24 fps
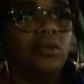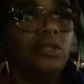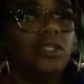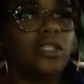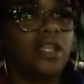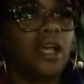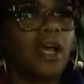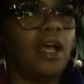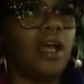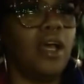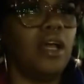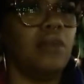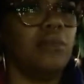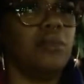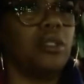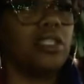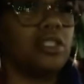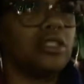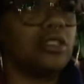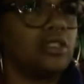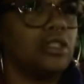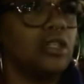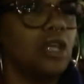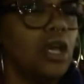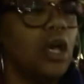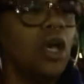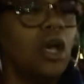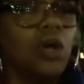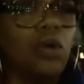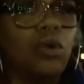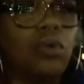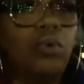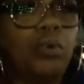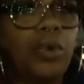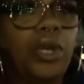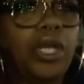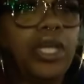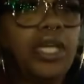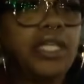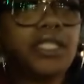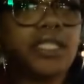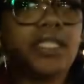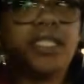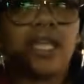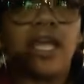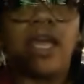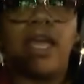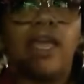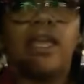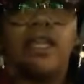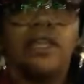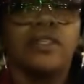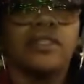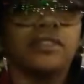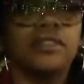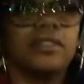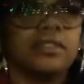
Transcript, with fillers: What's up? It's Wednesday,